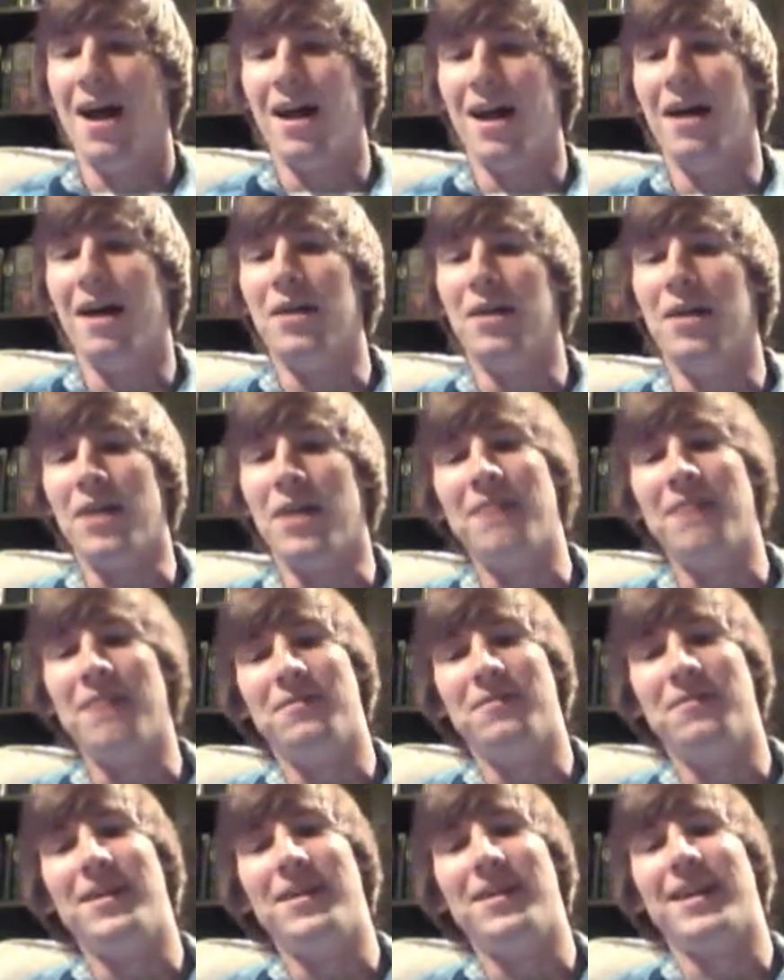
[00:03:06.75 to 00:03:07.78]

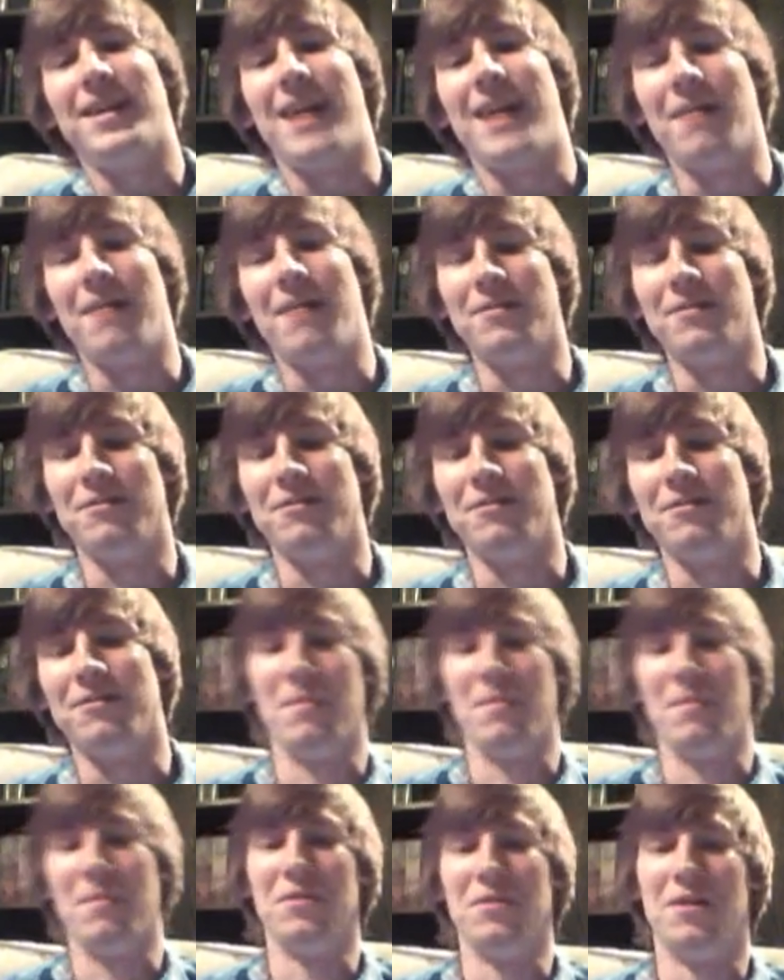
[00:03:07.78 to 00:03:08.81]
Thankfully, I can't really
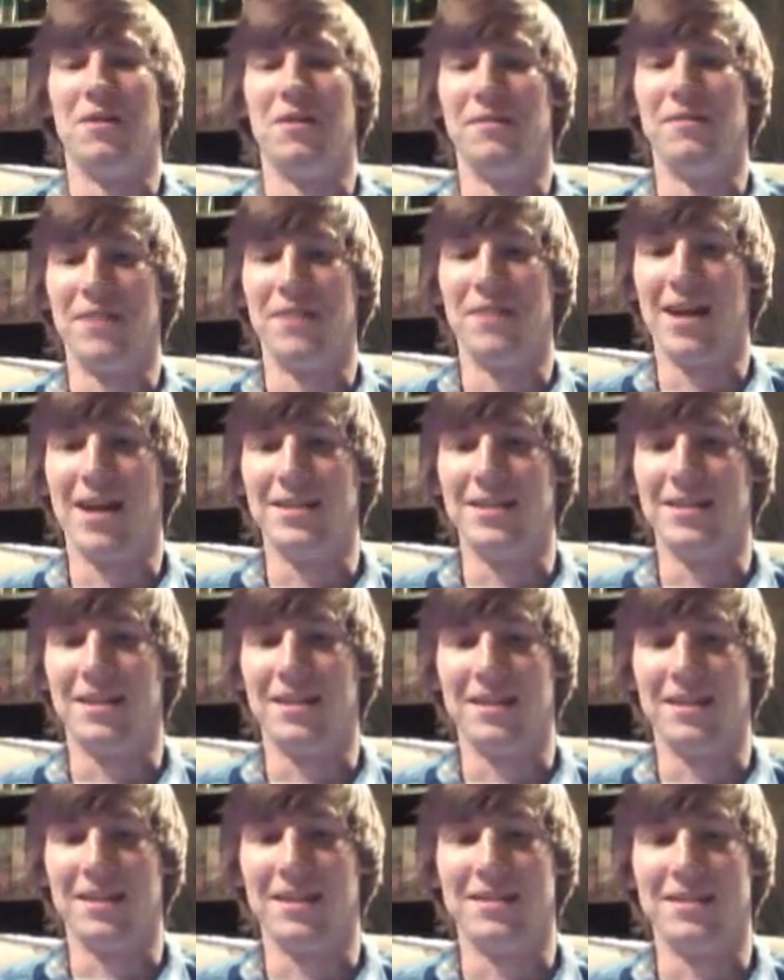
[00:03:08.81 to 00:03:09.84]
remember all of the nasty
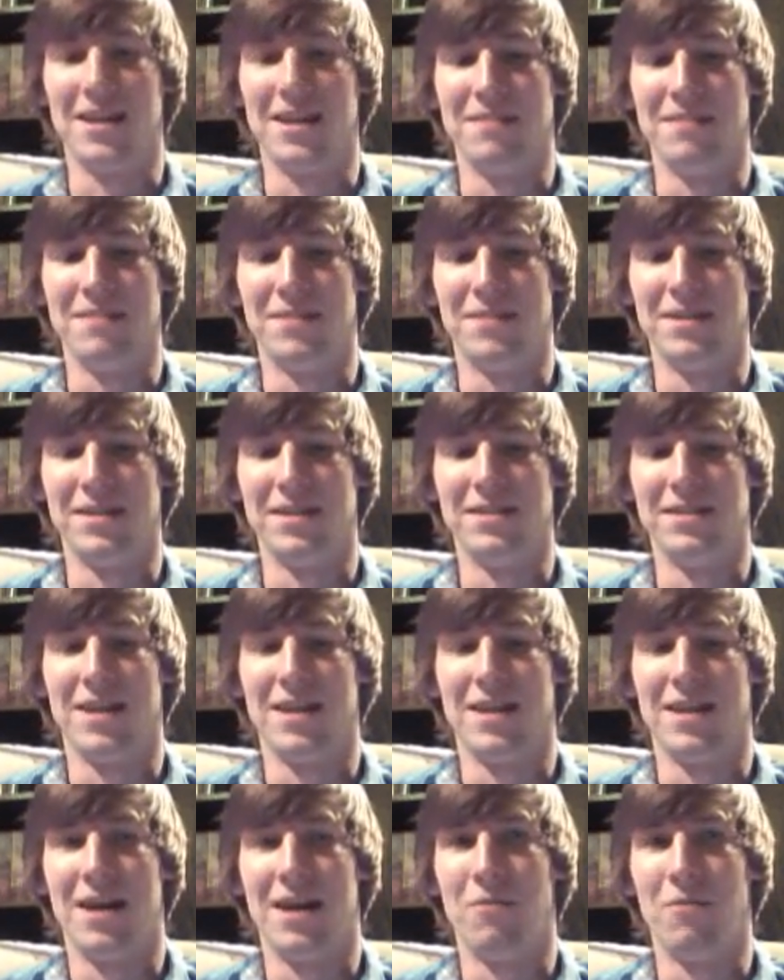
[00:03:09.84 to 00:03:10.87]
things said because
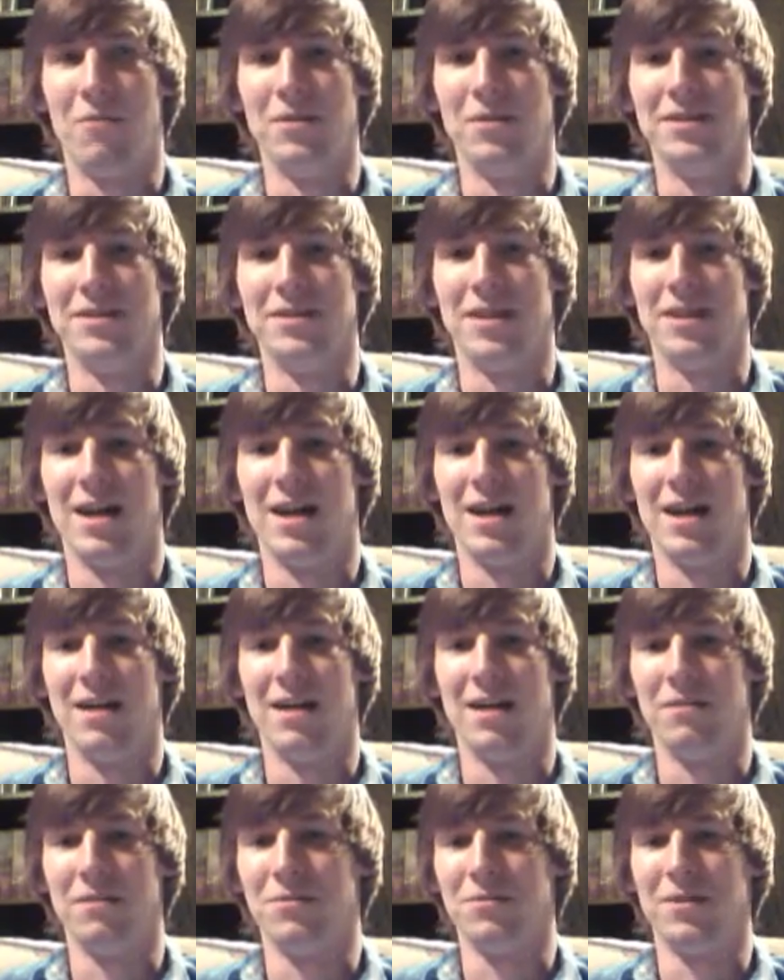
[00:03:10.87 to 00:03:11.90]
I was
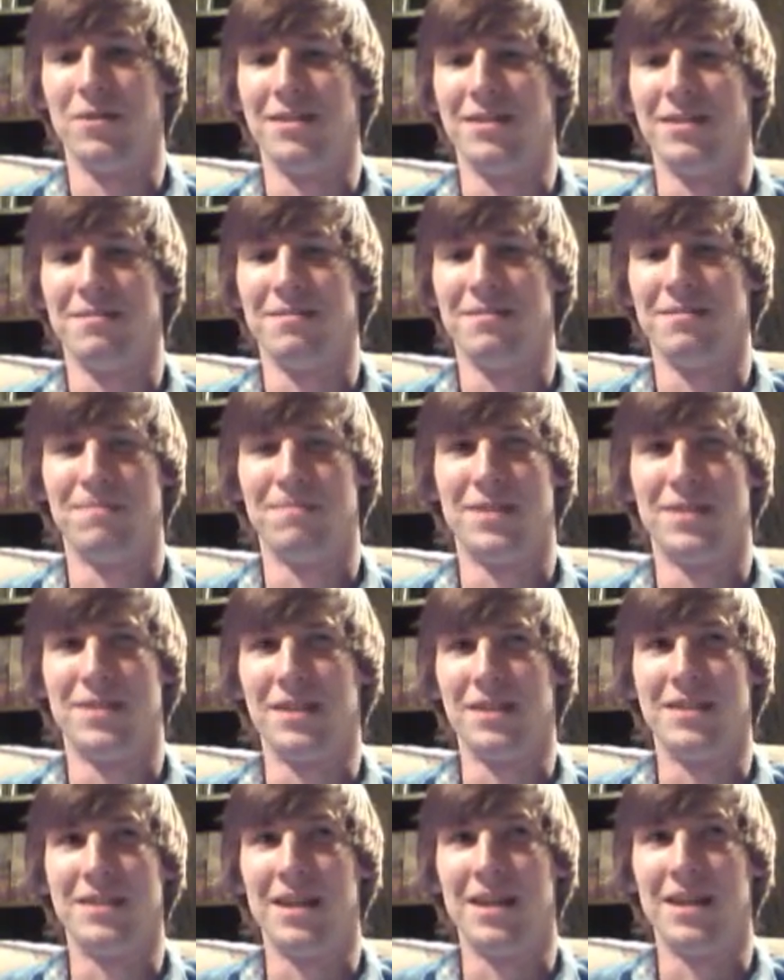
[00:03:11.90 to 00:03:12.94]
what,
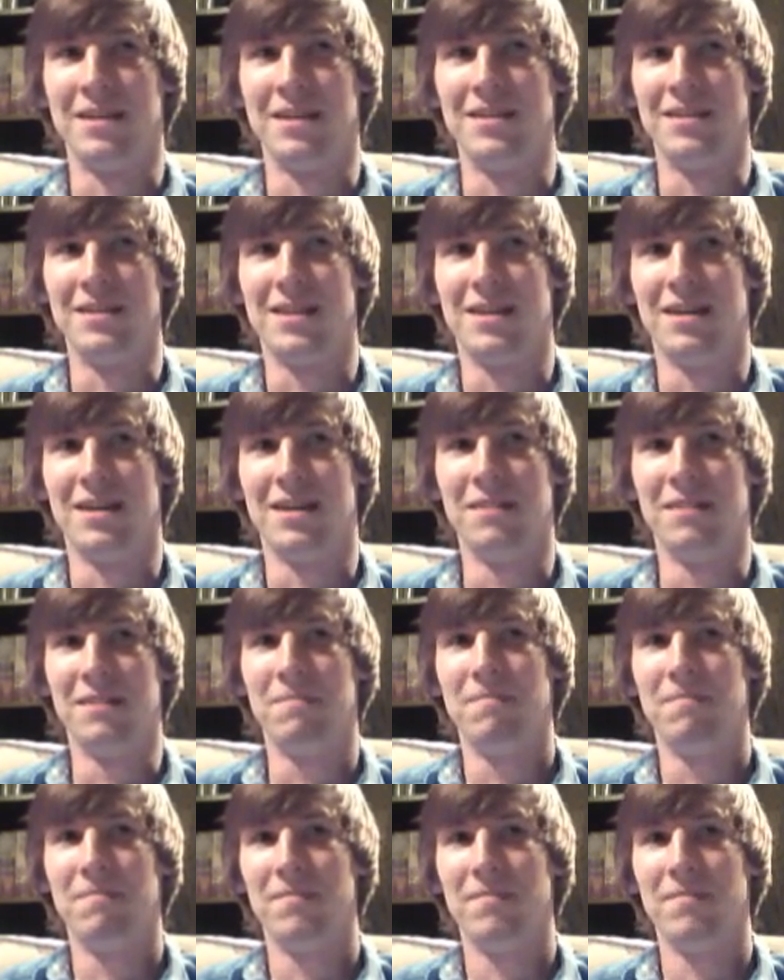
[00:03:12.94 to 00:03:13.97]
16 at the
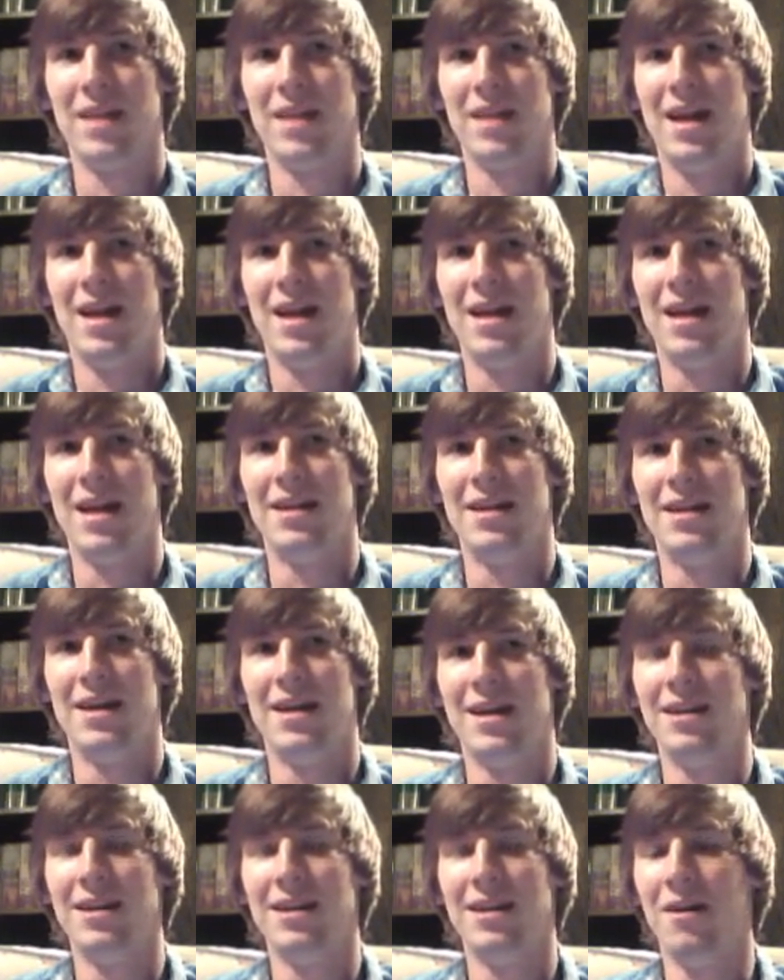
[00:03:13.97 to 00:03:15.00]
time, and
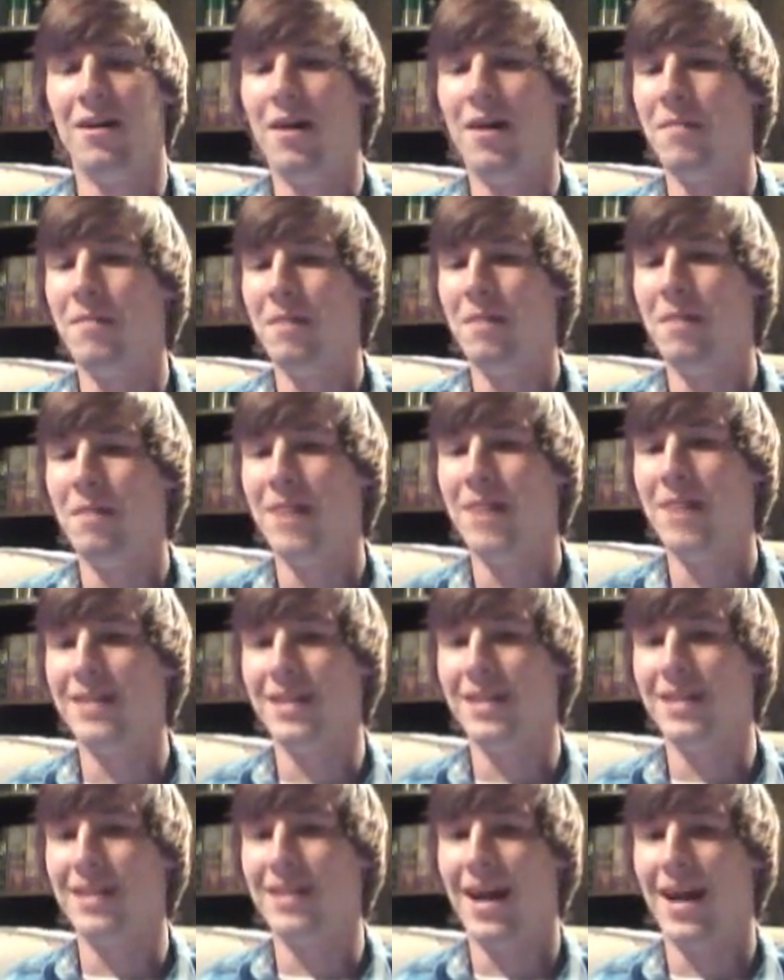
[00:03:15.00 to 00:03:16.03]
you know, I'm
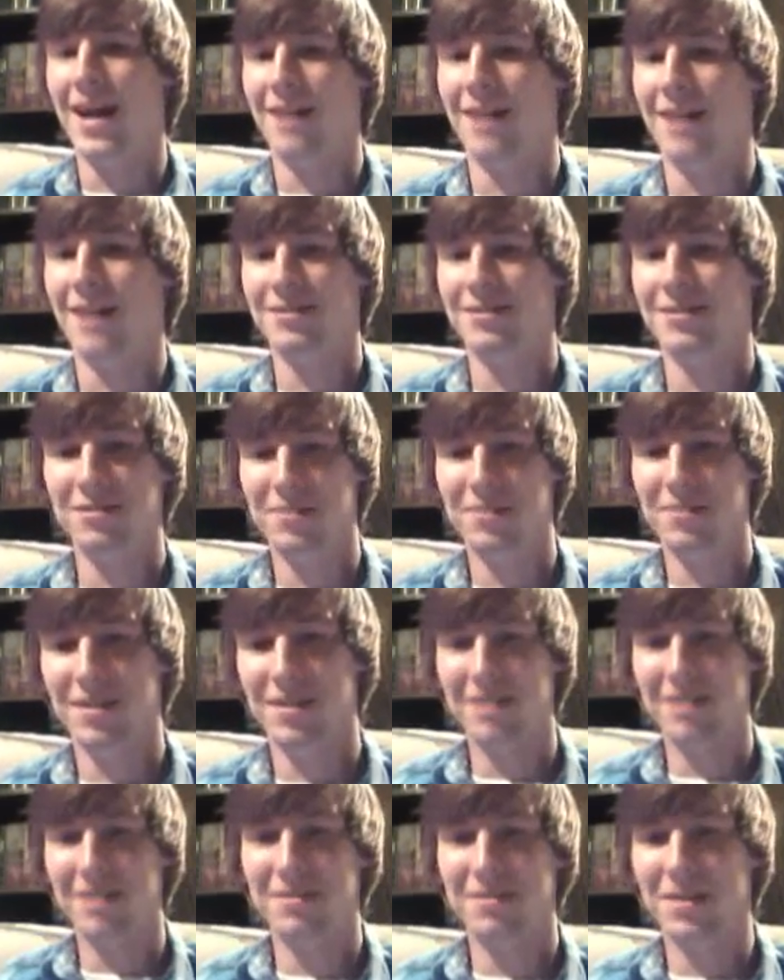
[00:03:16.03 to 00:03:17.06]
19 now, so there's
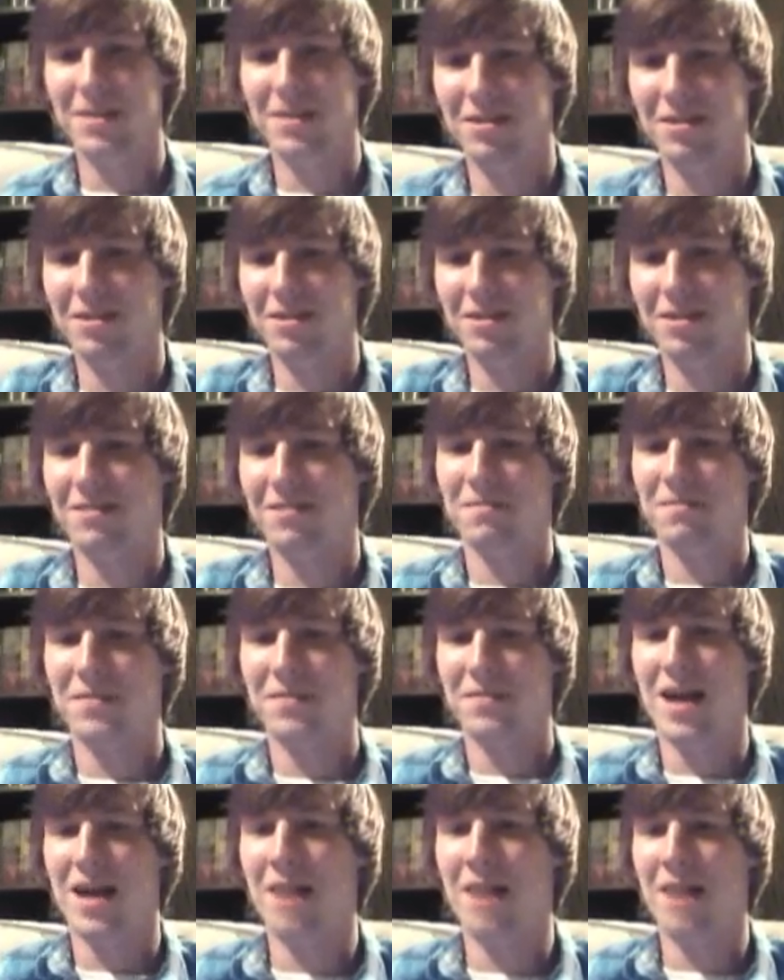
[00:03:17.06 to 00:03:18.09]
been a good
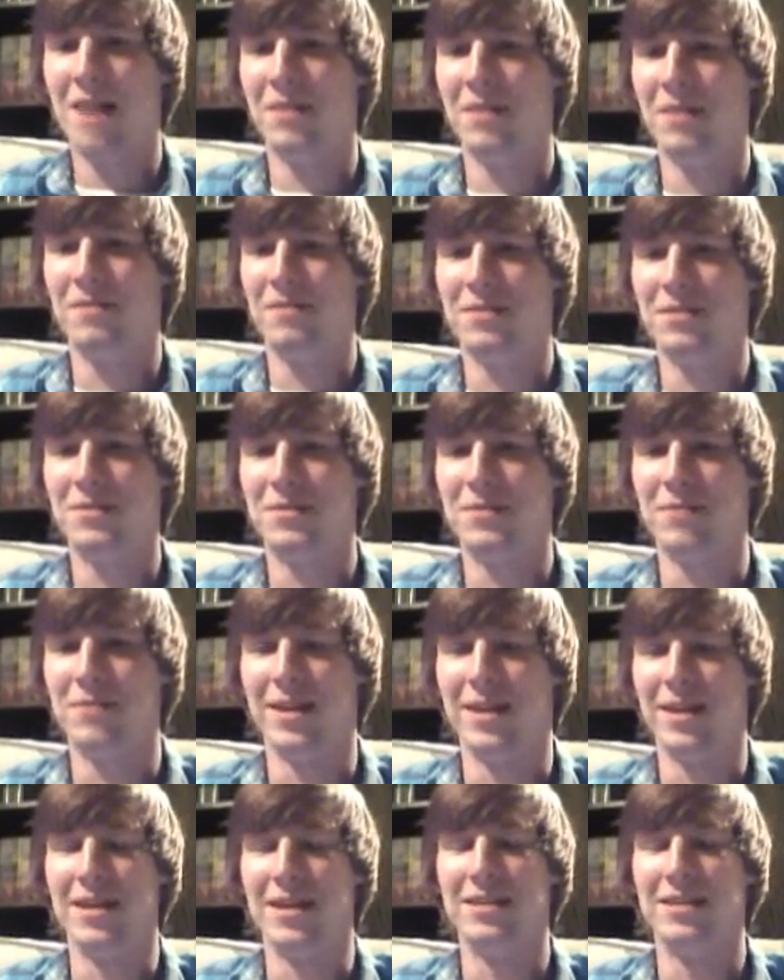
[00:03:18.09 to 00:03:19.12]
time difference
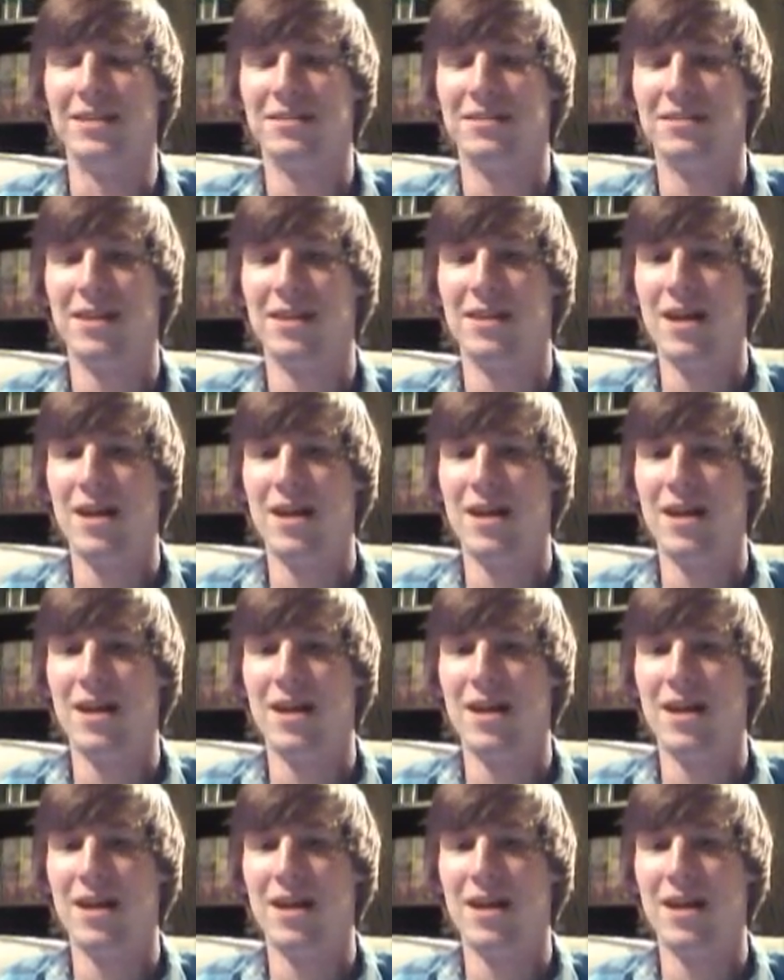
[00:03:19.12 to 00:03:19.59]
between this.